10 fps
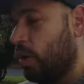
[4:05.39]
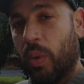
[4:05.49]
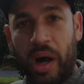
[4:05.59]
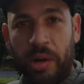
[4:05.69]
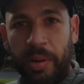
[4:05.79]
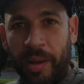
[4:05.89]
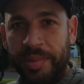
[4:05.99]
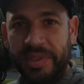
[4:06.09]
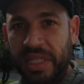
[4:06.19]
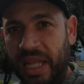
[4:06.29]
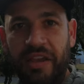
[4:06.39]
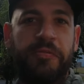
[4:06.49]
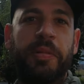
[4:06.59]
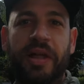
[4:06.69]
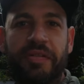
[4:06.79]
Water pump is the
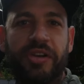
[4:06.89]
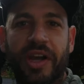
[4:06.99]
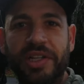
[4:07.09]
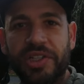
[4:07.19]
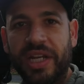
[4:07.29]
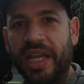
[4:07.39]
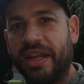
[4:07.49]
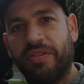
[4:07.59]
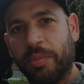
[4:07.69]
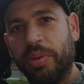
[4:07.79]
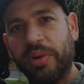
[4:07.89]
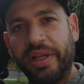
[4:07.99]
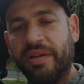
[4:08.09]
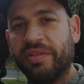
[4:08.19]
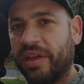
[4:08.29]
lifeblood of your engine. If you're
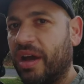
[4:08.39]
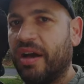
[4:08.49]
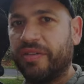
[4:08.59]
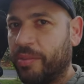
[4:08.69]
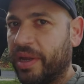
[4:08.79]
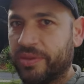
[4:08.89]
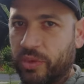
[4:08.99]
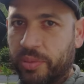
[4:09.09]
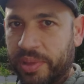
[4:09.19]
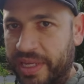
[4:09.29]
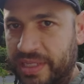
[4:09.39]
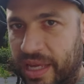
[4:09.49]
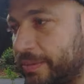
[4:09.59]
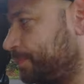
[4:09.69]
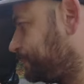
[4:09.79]
pulling everything off, you might as well replace
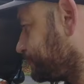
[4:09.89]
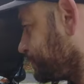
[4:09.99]
that.